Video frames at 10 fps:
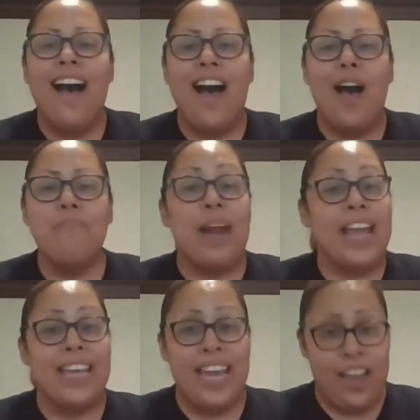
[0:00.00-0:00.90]
But
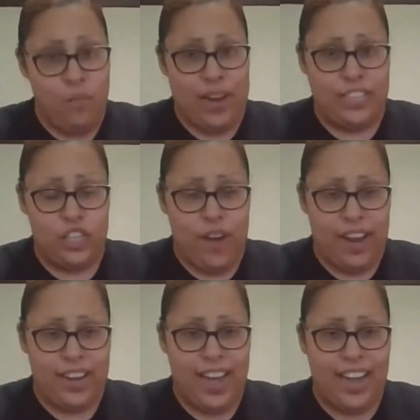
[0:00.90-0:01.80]
I can't wait to
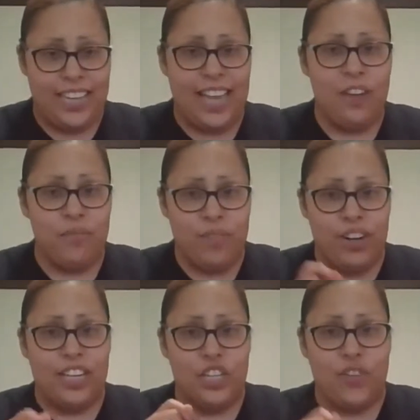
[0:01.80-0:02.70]
try it, guys. I
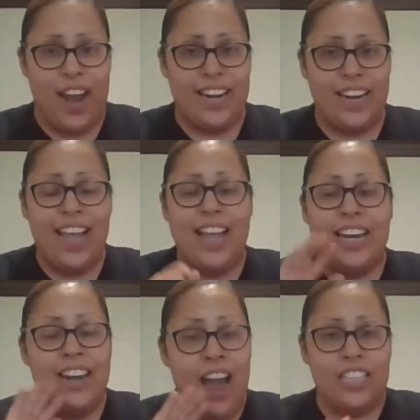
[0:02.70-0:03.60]
really tried
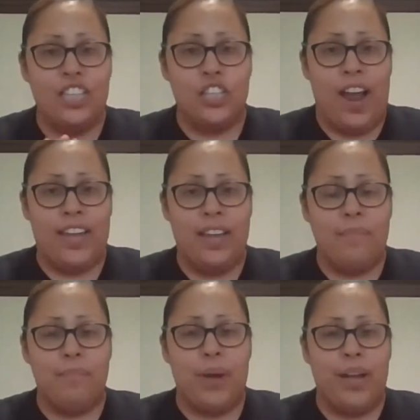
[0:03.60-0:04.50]
not to try
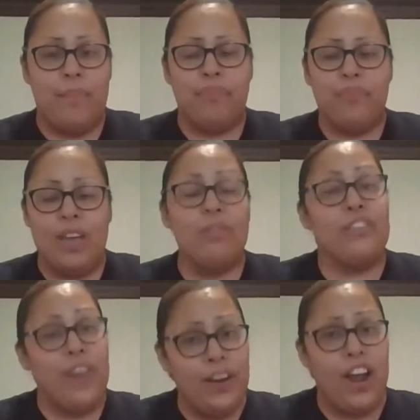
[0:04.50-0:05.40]
it, but it was
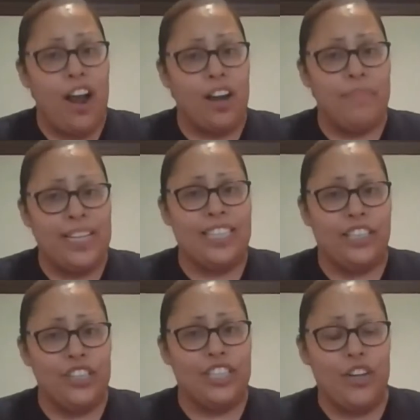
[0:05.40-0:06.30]
very hard because it
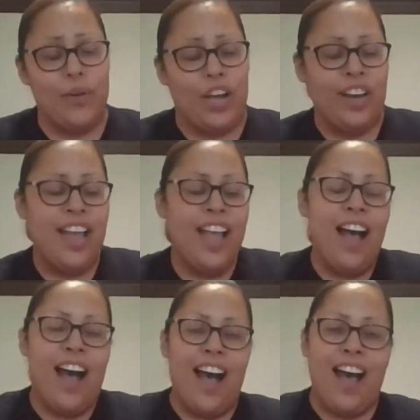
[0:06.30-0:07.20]
looks so good.
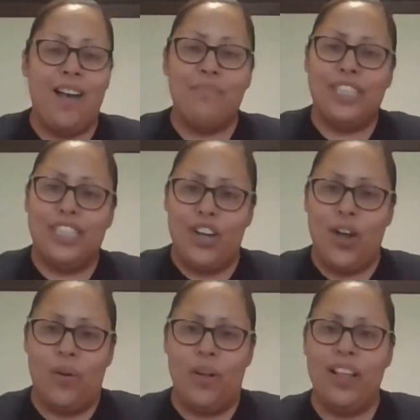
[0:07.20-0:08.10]

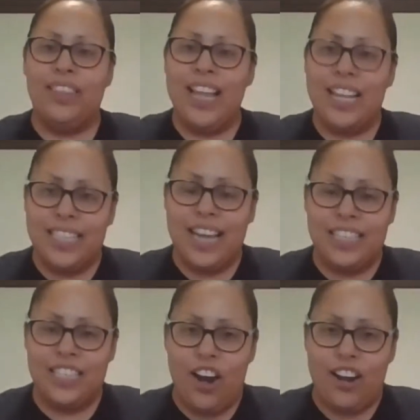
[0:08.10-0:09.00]
So let's get
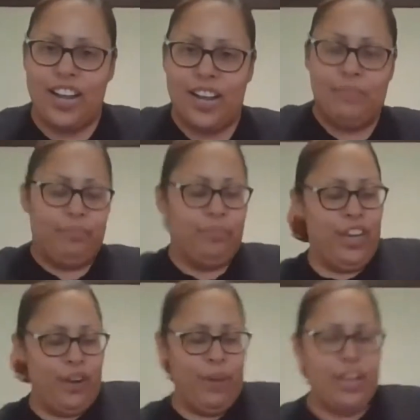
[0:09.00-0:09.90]
started.
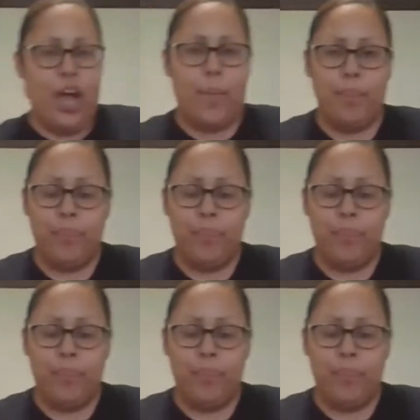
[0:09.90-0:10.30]
Here we go.